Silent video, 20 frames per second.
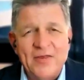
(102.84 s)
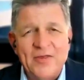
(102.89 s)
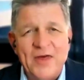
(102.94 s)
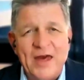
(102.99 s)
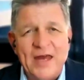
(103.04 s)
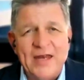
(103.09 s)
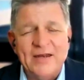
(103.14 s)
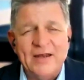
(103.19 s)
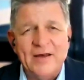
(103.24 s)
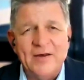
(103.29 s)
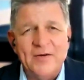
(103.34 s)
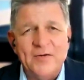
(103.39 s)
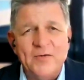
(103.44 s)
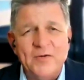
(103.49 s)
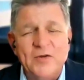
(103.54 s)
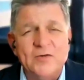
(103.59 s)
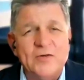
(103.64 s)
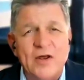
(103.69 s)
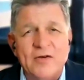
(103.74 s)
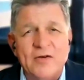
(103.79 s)
then
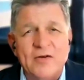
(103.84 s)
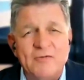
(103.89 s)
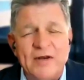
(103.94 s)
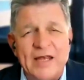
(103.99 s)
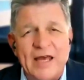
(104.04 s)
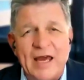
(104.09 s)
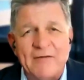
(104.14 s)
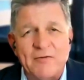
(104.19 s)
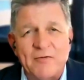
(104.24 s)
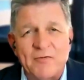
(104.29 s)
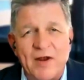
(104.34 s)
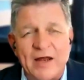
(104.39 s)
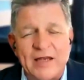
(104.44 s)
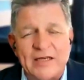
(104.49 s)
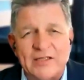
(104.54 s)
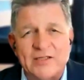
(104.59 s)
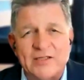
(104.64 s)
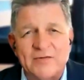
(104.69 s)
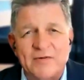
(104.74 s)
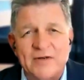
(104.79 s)
you don't really have a
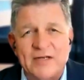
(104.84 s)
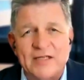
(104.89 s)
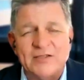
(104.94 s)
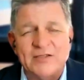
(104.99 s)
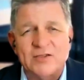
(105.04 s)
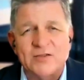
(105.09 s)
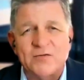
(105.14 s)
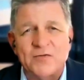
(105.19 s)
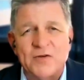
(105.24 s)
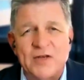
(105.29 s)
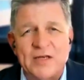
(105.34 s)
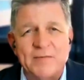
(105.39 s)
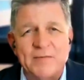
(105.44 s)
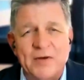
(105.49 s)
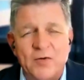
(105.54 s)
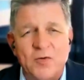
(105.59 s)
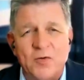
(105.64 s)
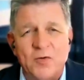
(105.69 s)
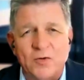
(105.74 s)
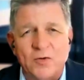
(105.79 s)
right to religious freedom
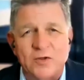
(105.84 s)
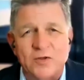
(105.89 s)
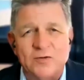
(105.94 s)
at all.